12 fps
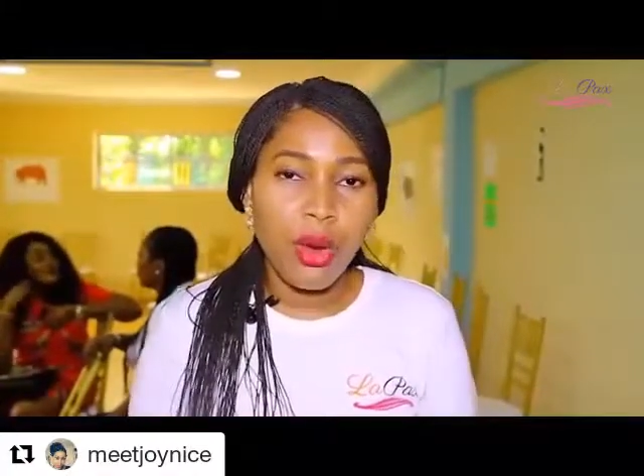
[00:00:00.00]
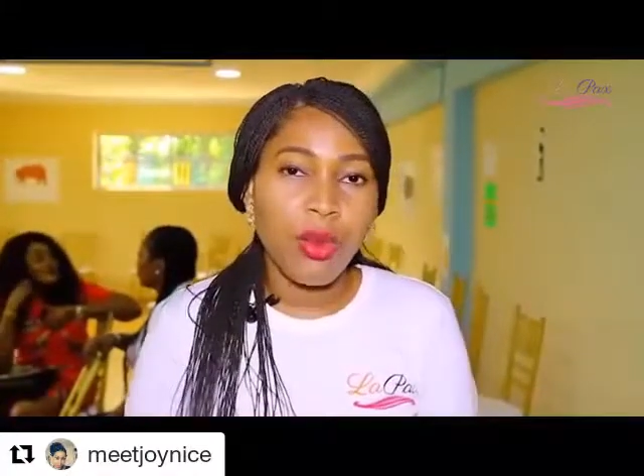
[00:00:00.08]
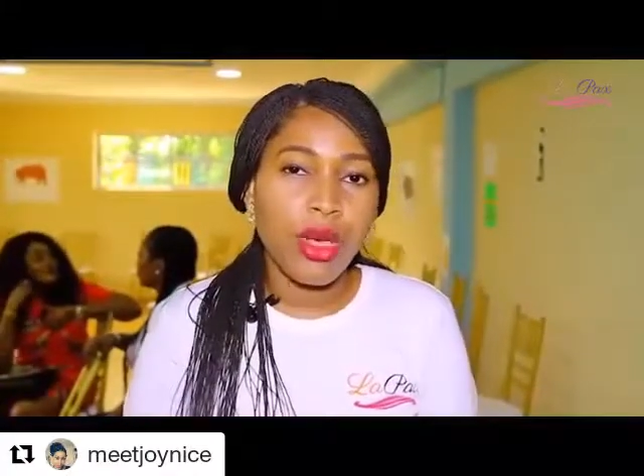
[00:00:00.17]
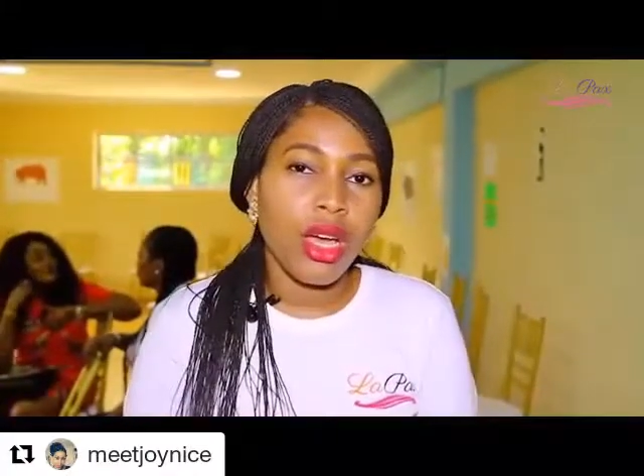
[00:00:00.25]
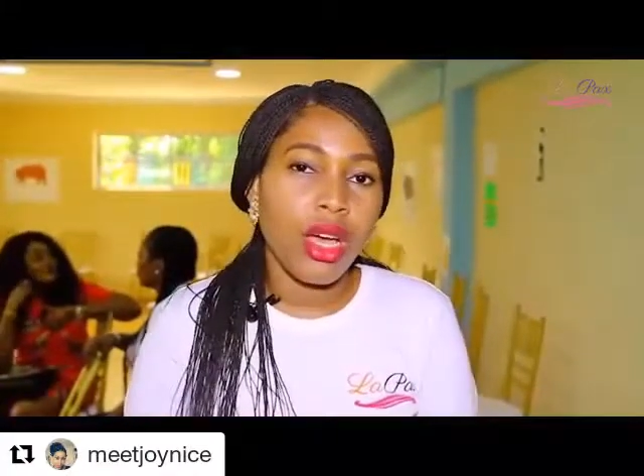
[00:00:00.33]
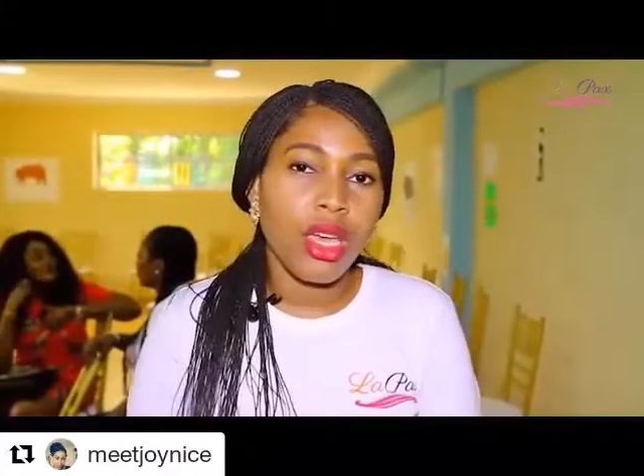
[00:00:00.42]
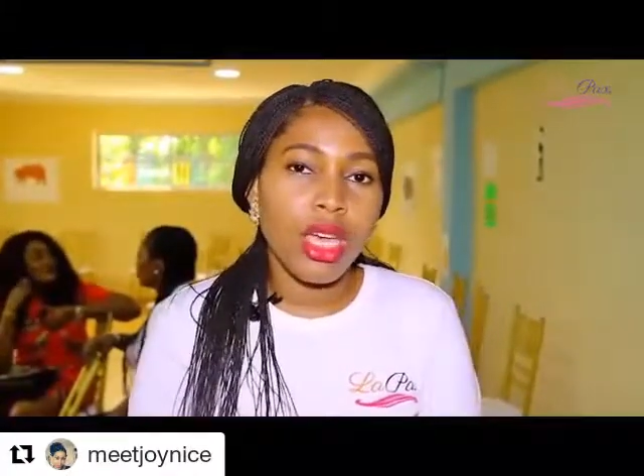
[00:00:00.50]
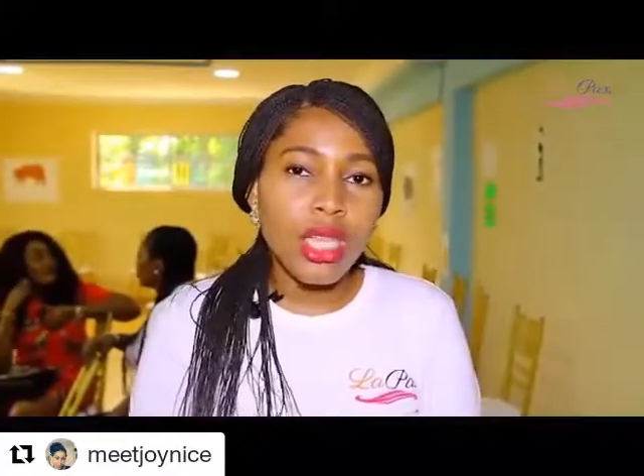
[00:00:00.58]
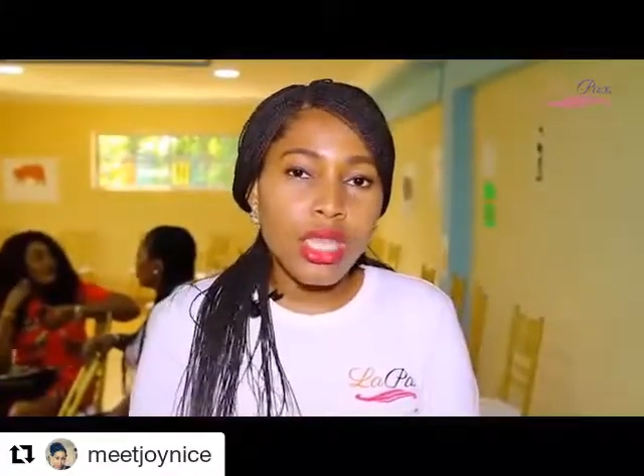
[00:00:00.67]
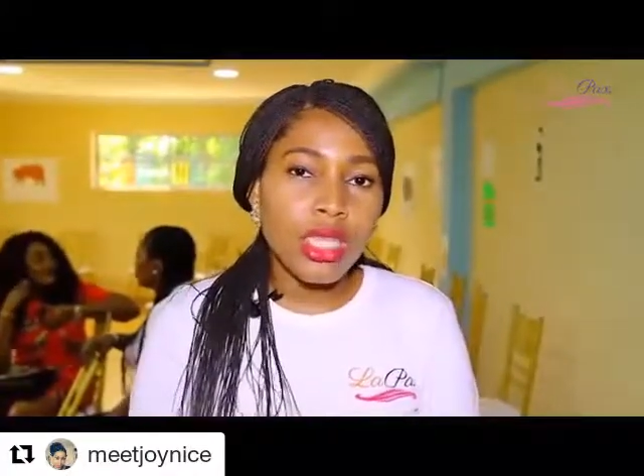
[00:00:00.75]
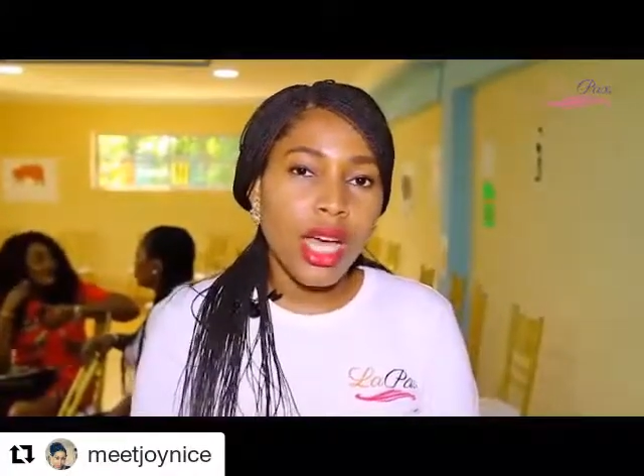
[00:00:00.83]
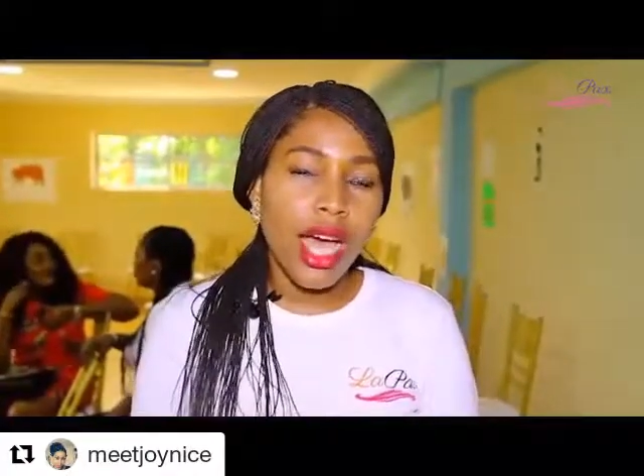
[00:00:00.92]
and we are
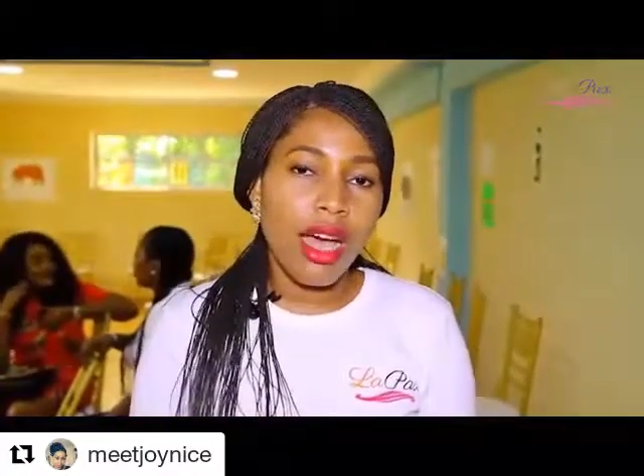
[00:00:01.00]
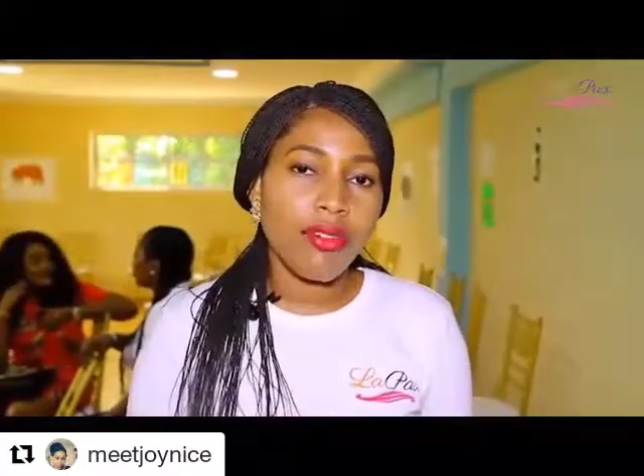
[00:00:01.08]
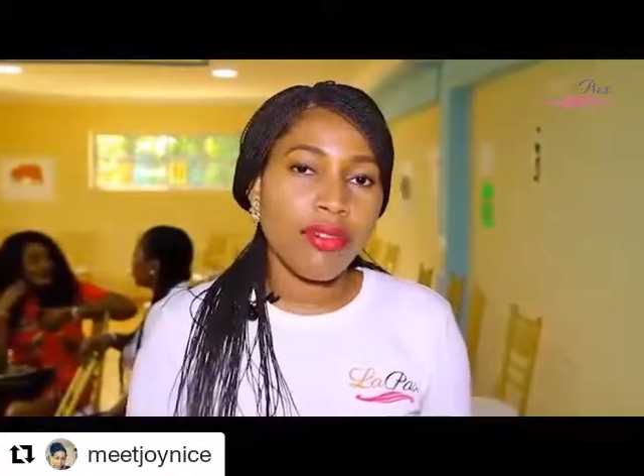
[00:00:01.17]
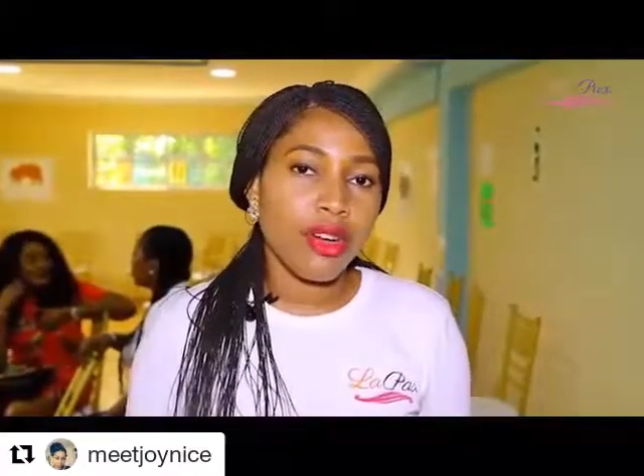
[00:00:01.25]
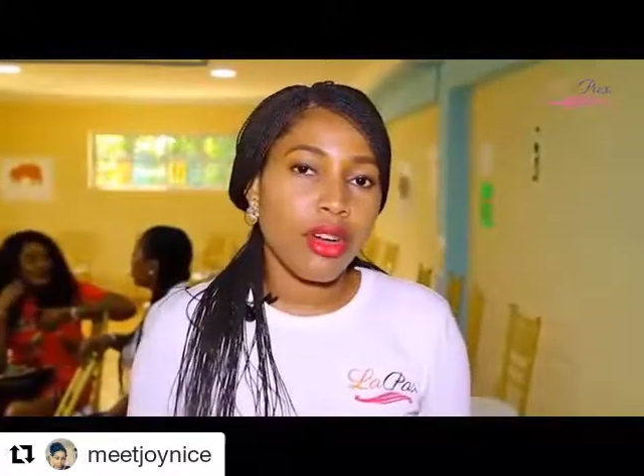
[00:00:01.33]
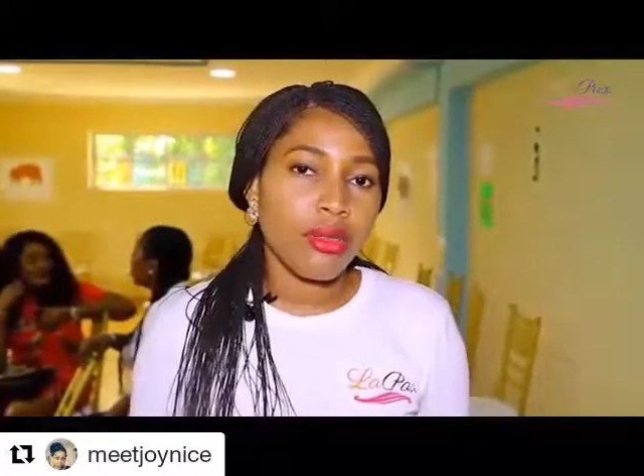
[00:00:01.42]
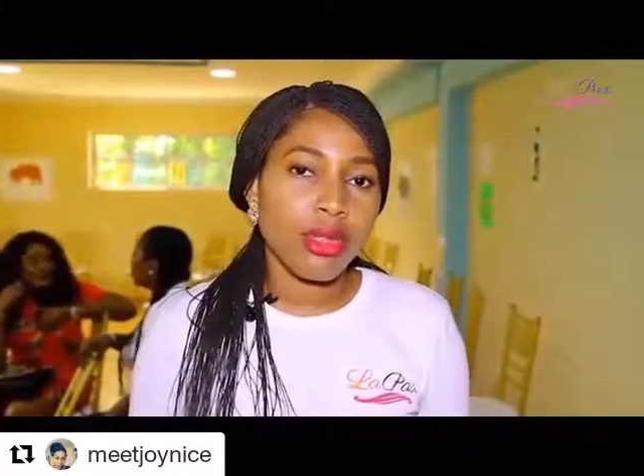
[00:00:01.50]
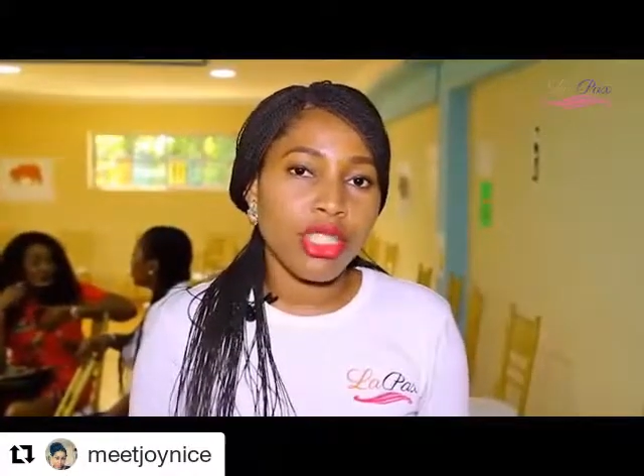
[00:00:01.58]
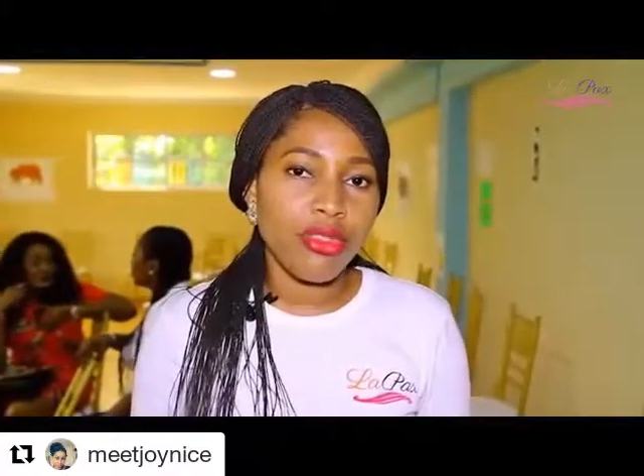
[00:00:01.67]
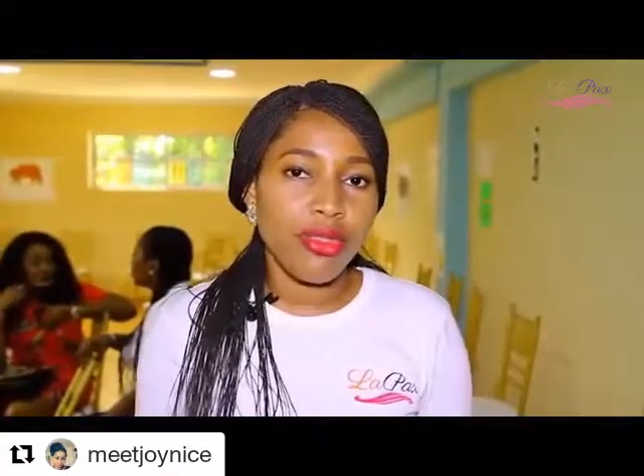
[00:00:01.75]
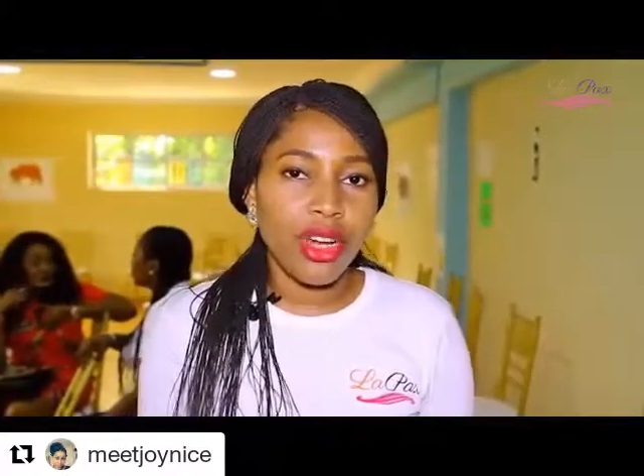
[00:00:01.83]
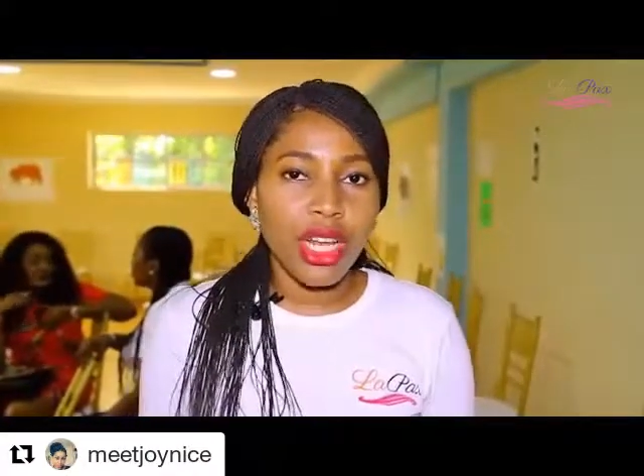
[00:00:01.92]
in to have
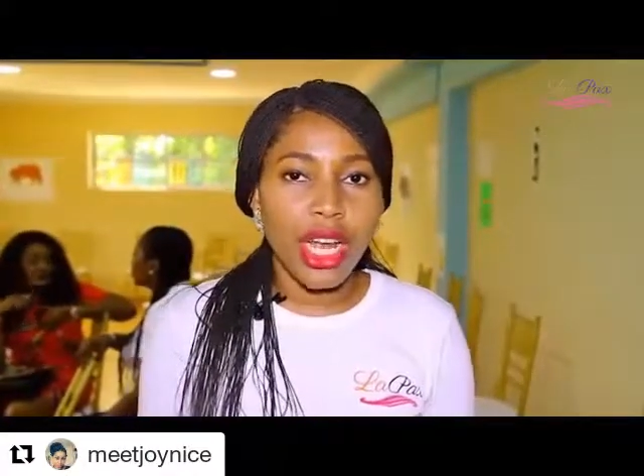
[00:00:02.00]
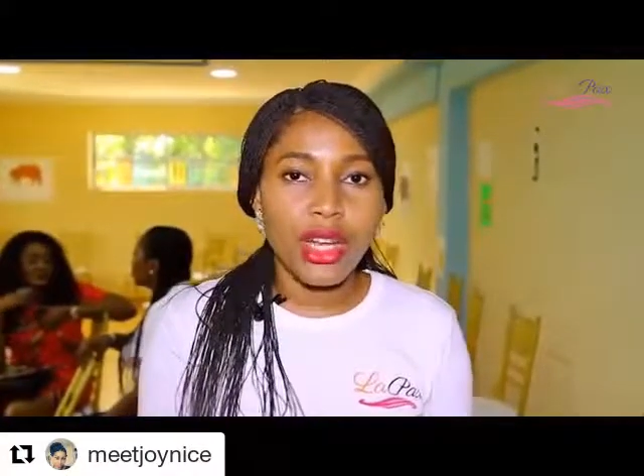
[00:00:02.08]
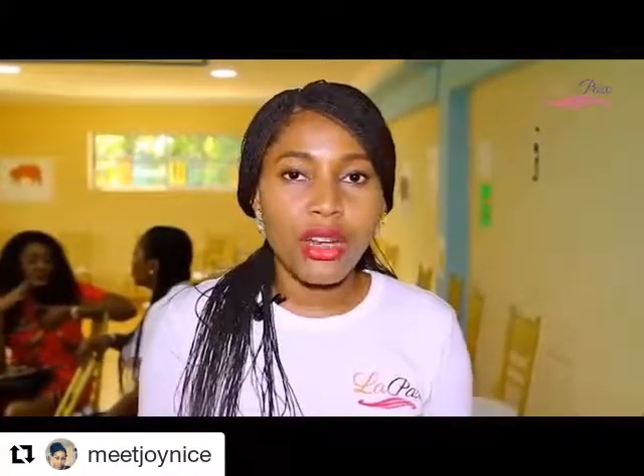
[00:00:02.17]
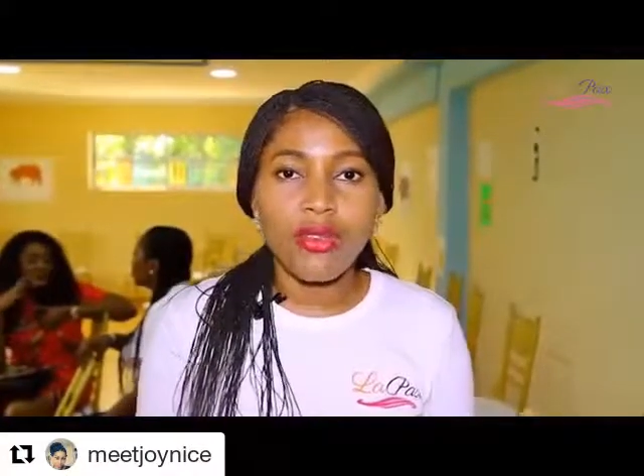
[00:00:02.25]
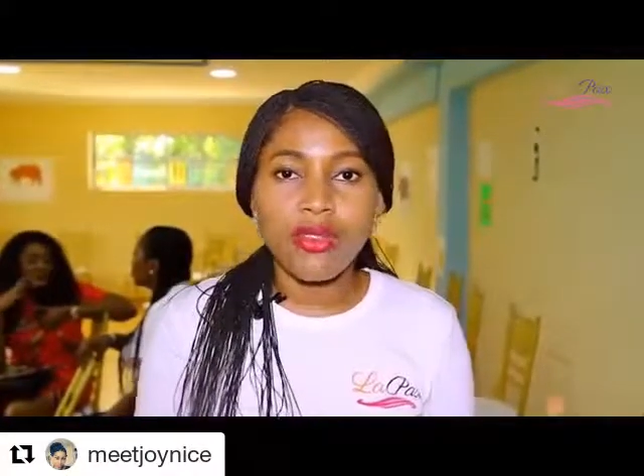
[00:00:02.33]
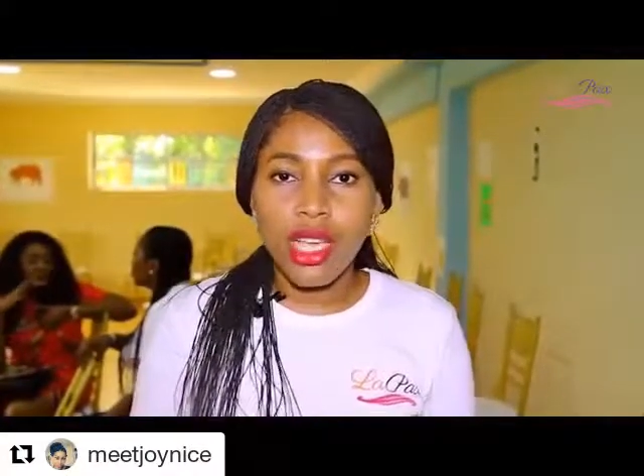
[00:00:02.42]
different kind of